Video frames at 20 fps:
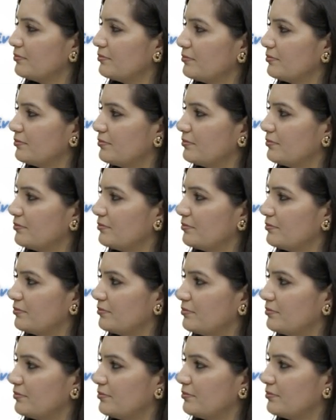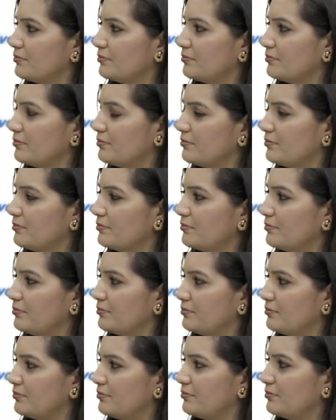
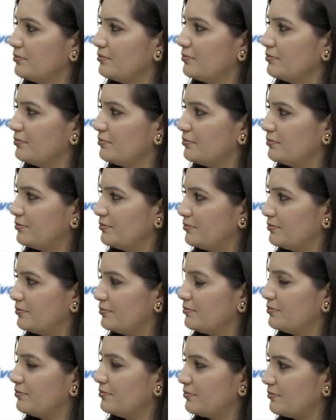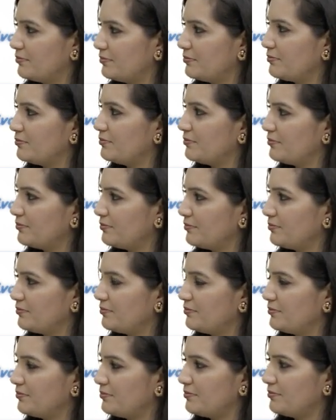
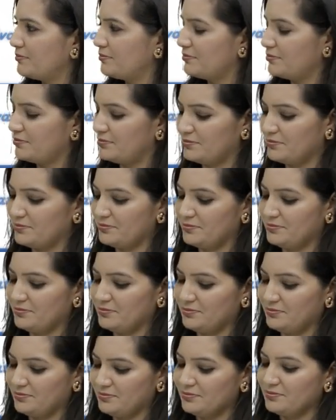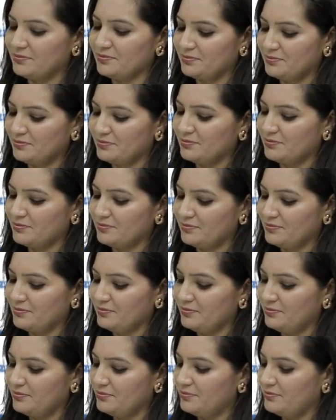
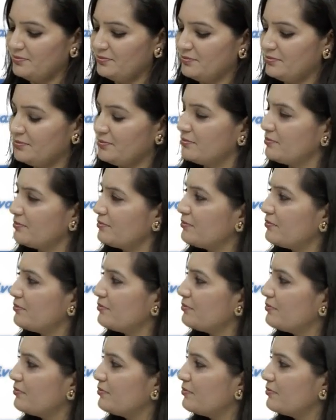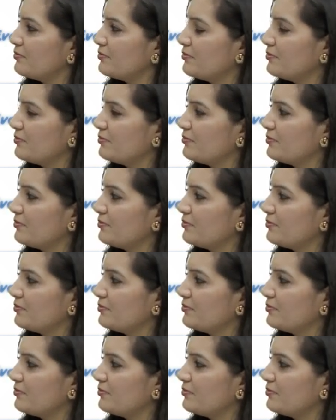(silent)